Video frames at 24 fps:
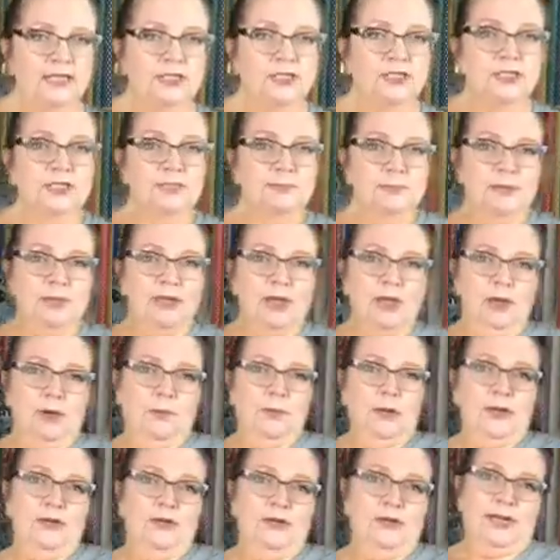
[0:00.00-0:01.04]
inches below
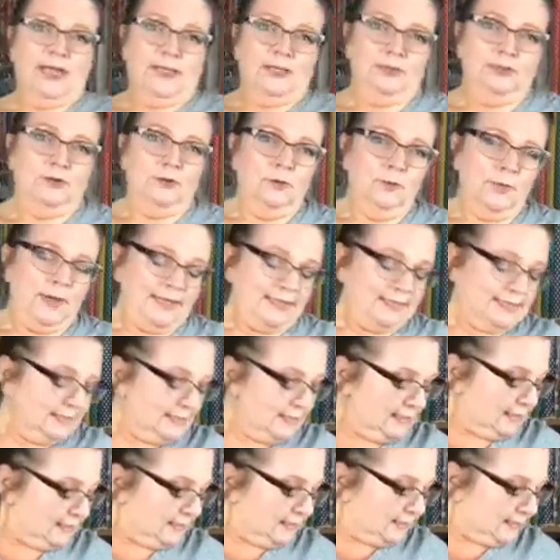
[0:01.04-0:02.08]
where your natural waist
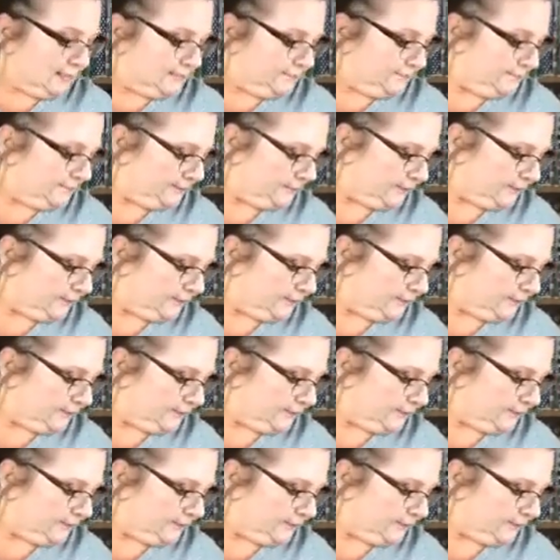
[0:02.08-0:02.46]
is.